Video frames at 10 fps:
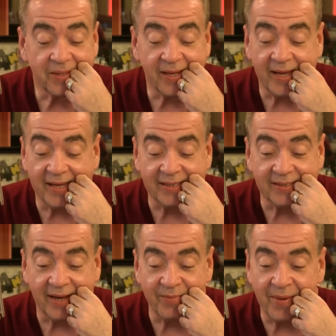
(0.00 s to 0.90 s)

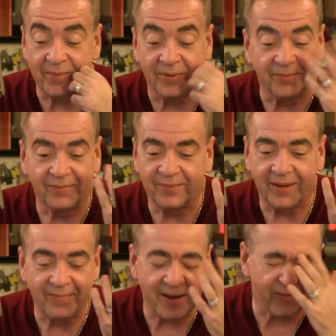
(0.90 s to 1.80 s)
And I remember
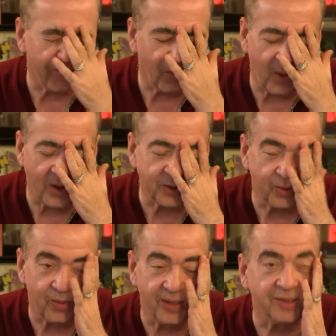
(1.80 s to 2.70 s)
I made it for Walter
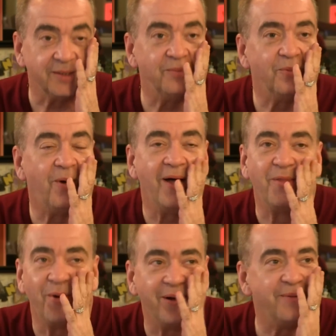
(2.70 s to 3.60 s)
once, and I
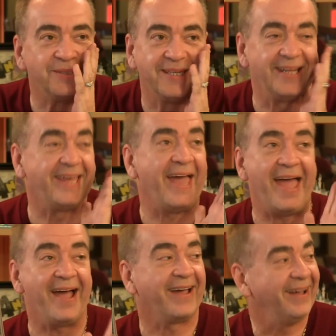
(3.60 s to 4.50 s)
thought he was going to
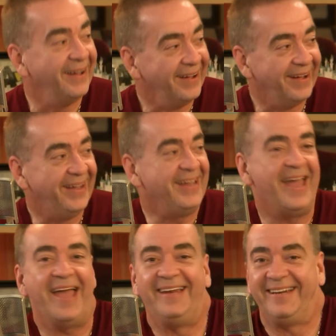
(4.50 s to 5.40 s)
gag. He
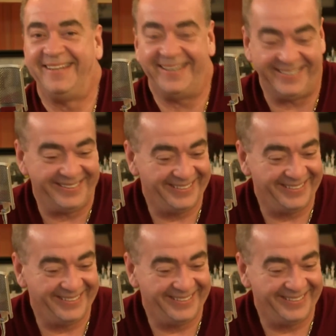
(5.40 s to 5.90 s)
hated it.